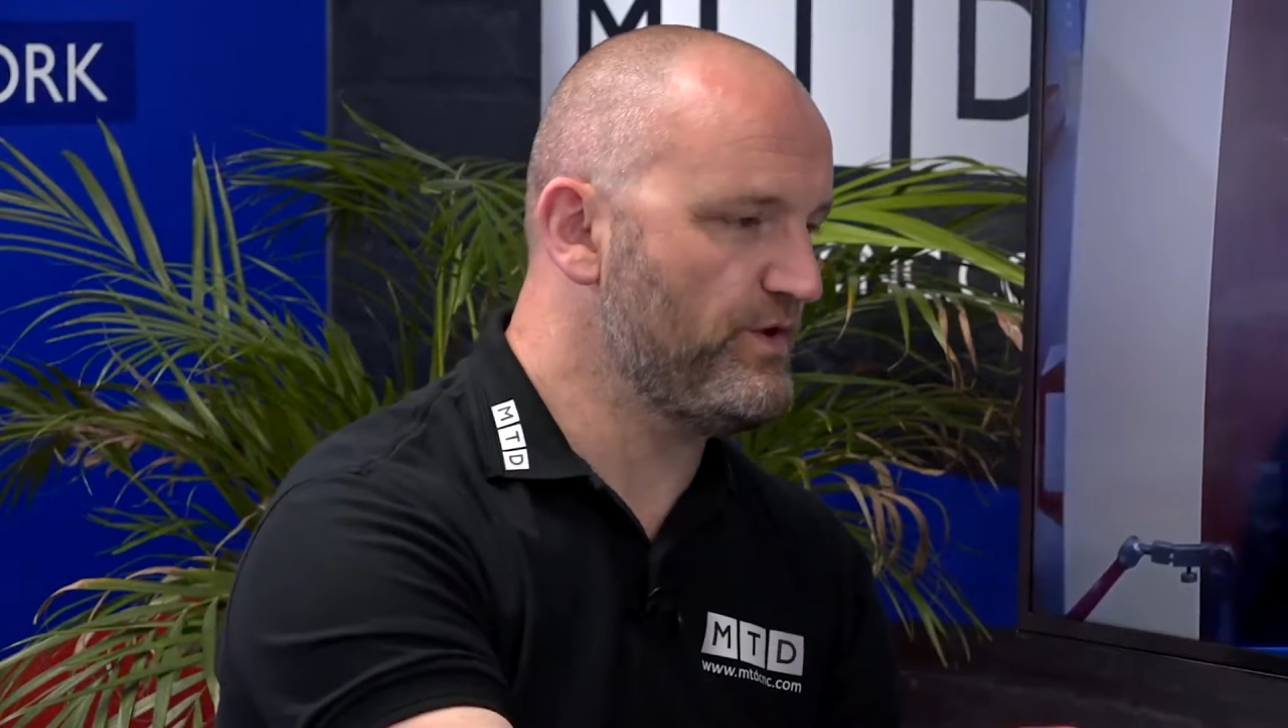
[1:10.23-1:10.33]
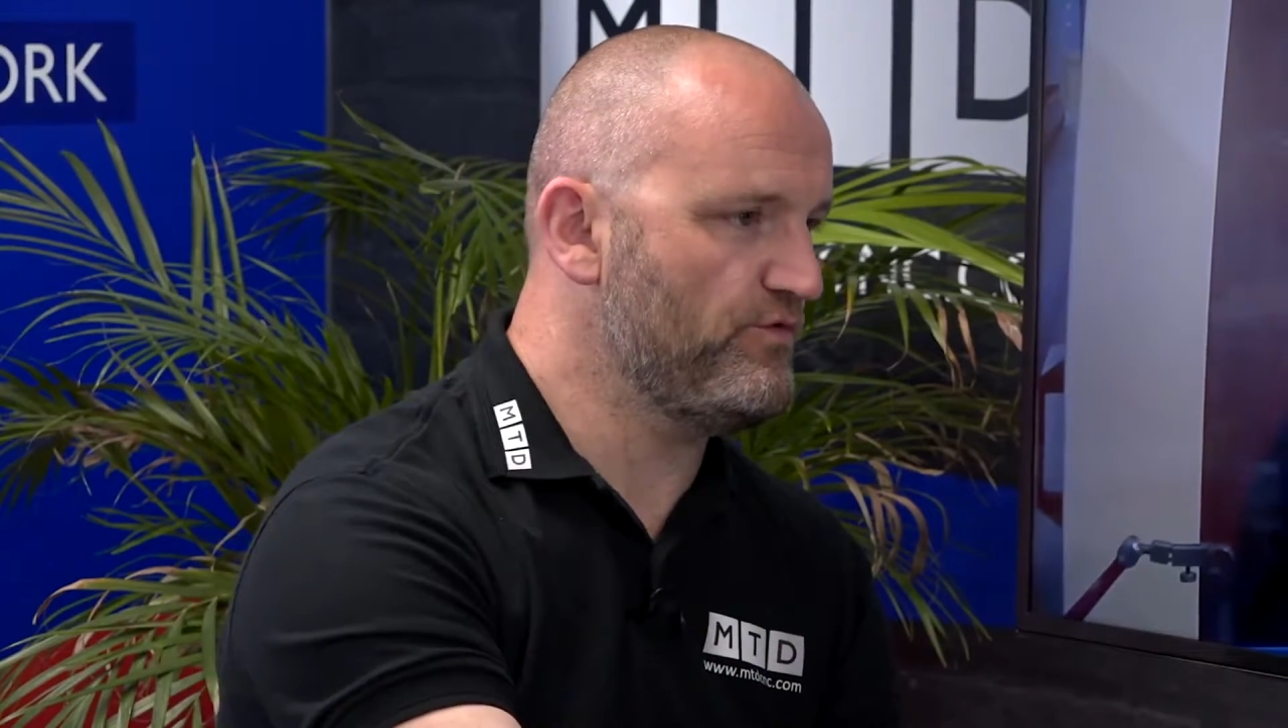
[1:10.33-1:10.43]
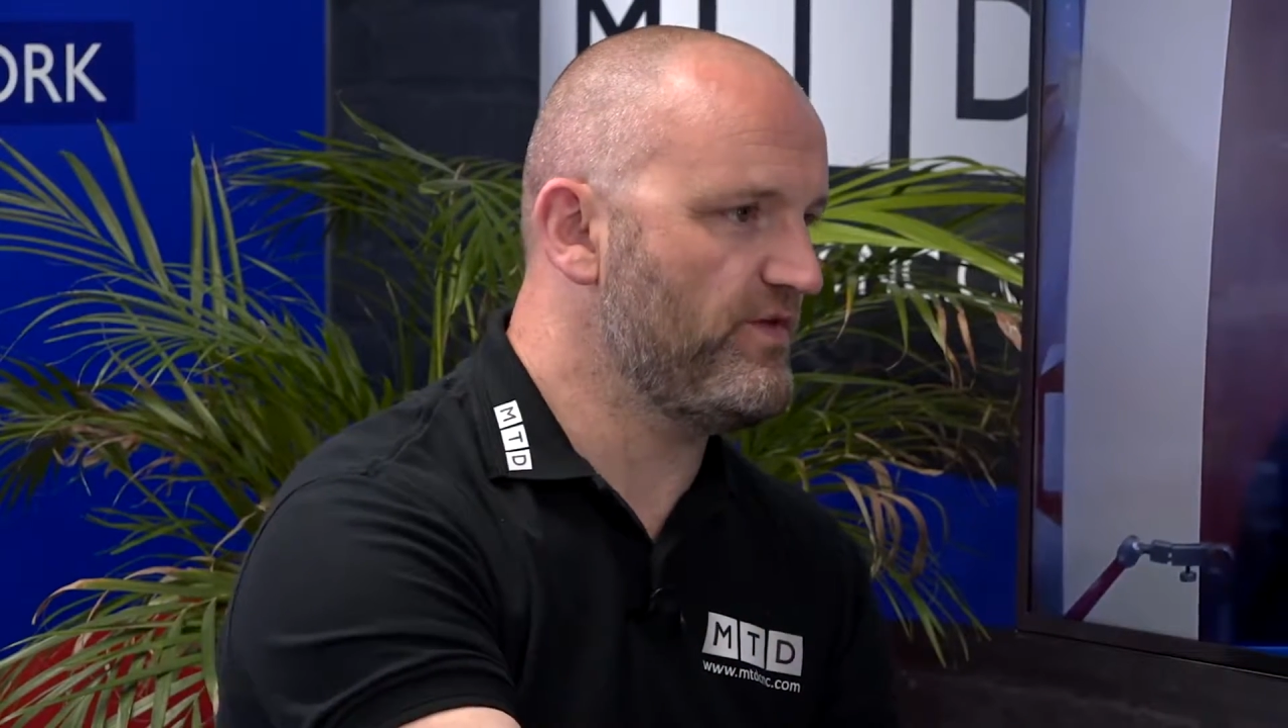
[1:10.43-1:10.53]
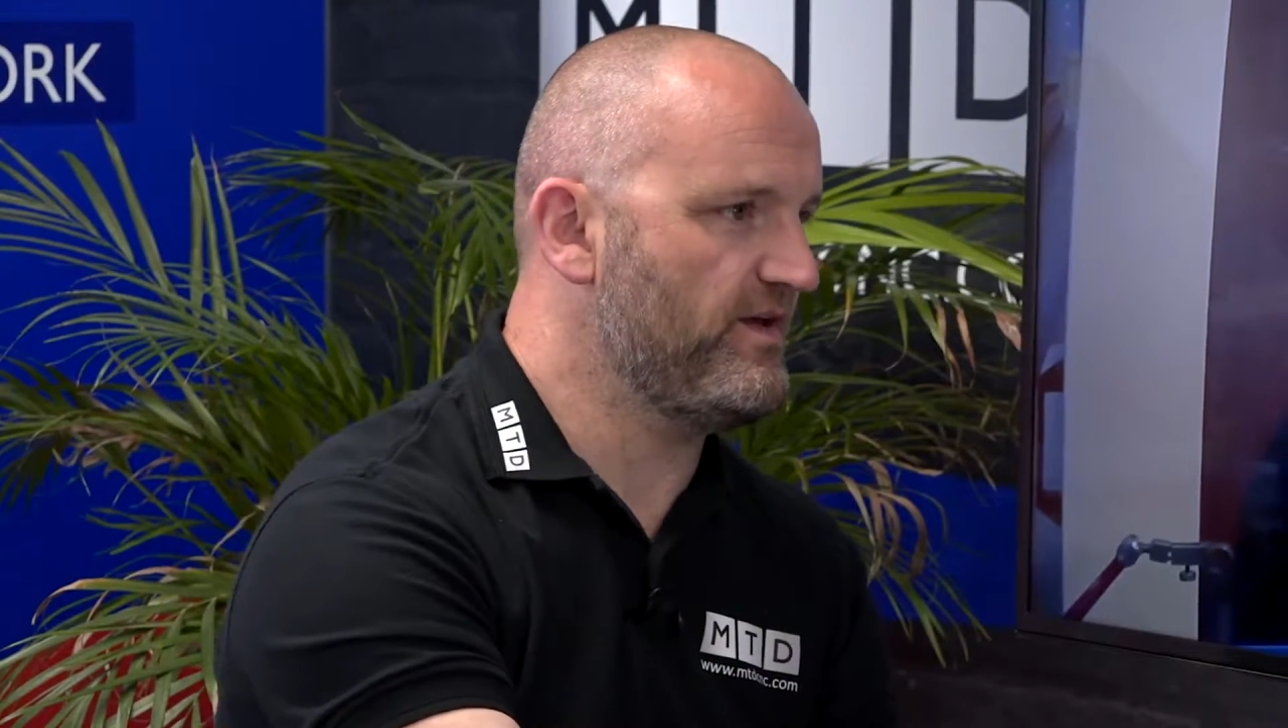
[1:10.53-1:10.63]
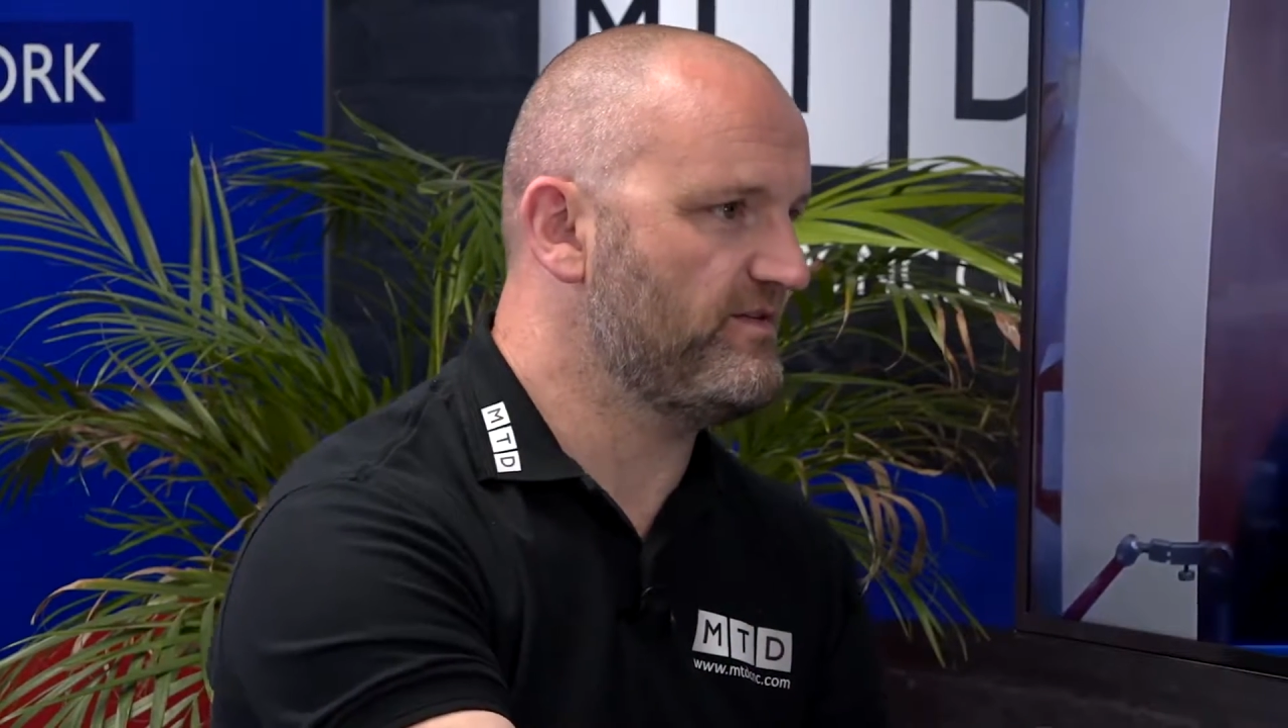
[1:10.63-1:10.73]

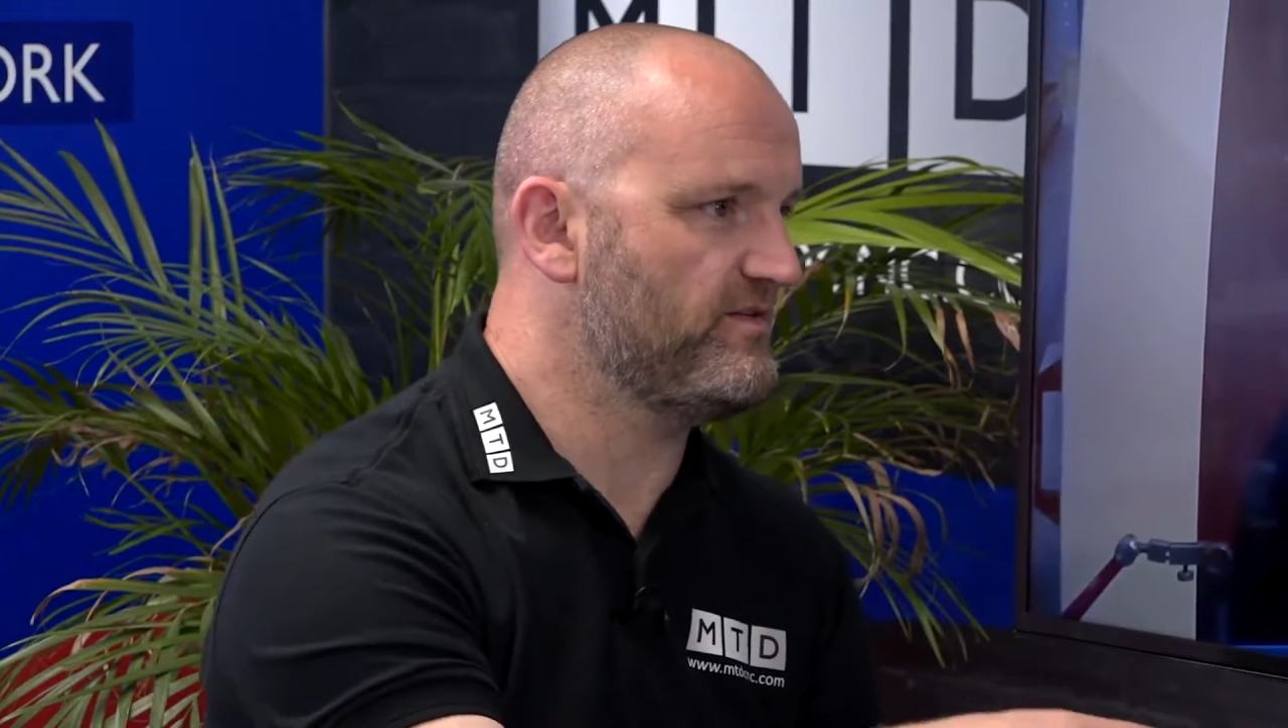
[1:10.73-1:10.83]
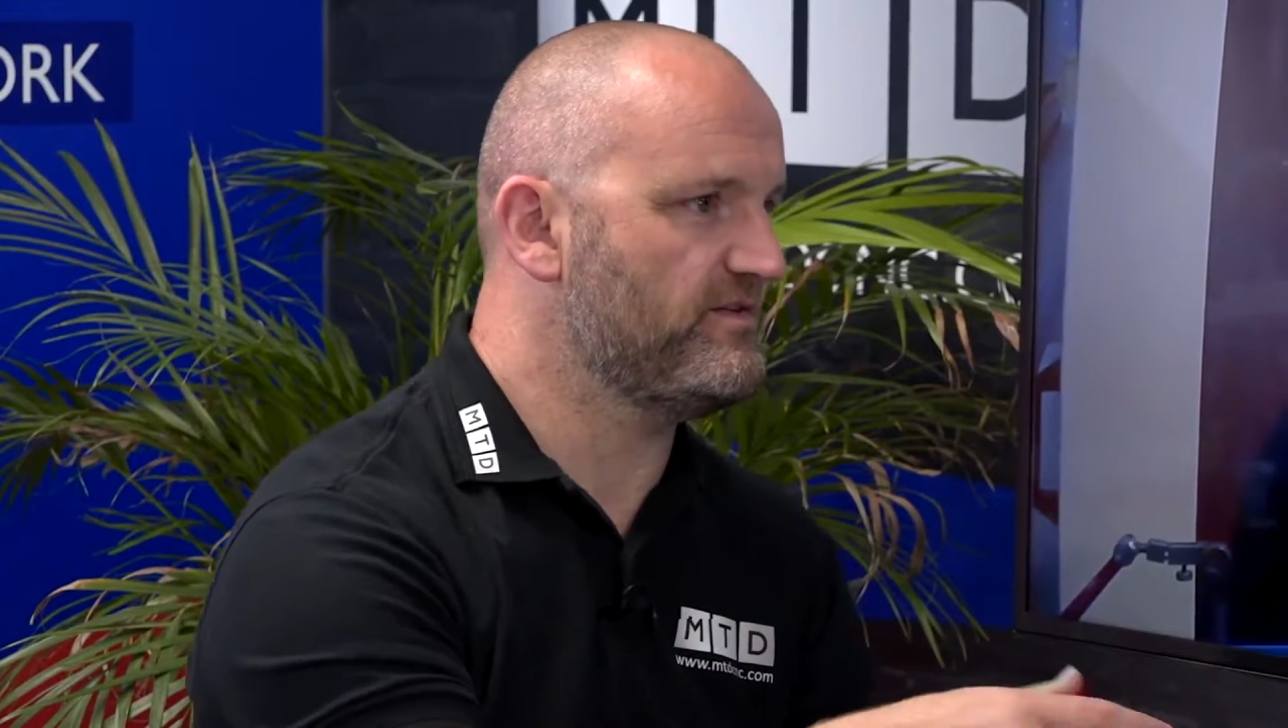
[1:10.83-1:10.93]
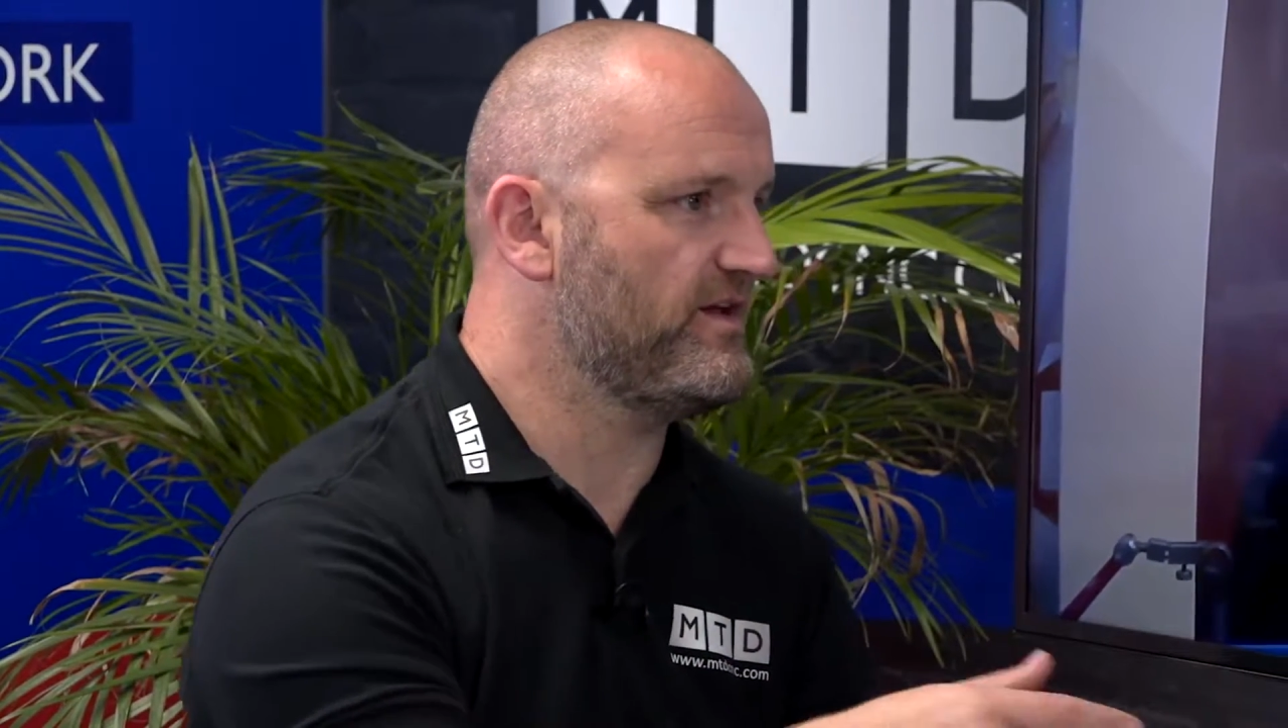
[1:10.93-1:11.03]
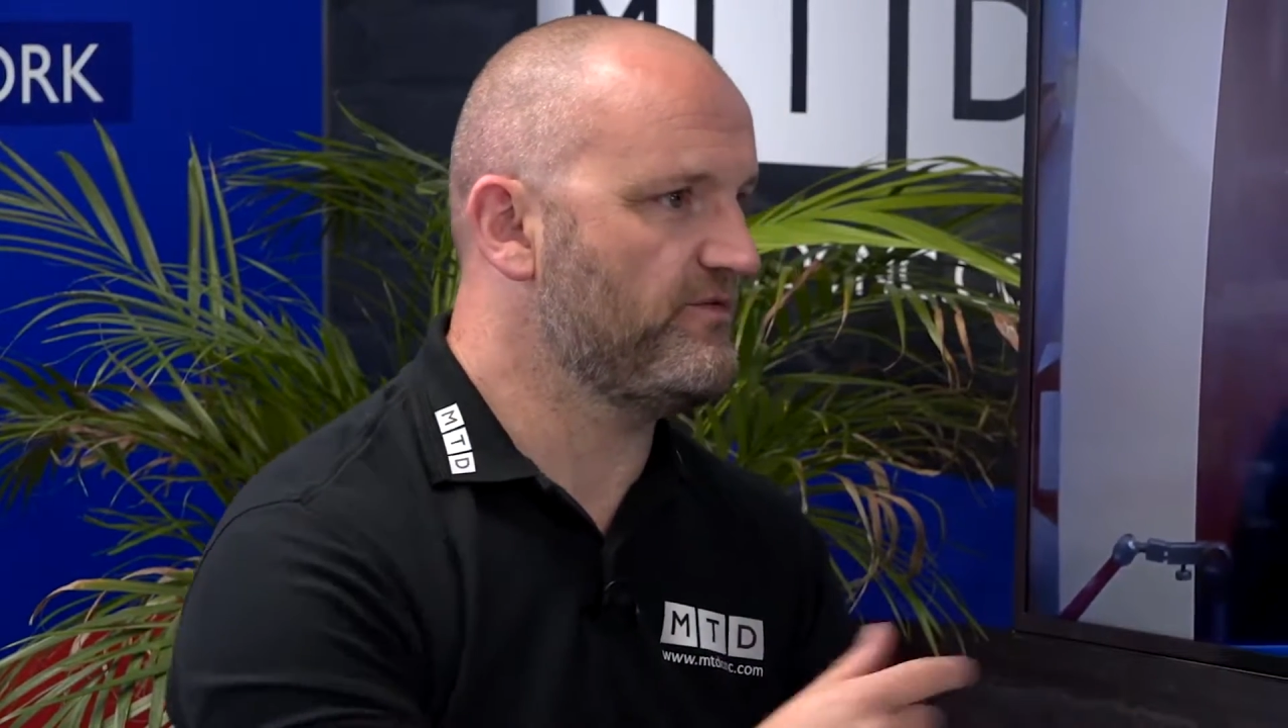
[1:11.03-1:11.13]
use this instead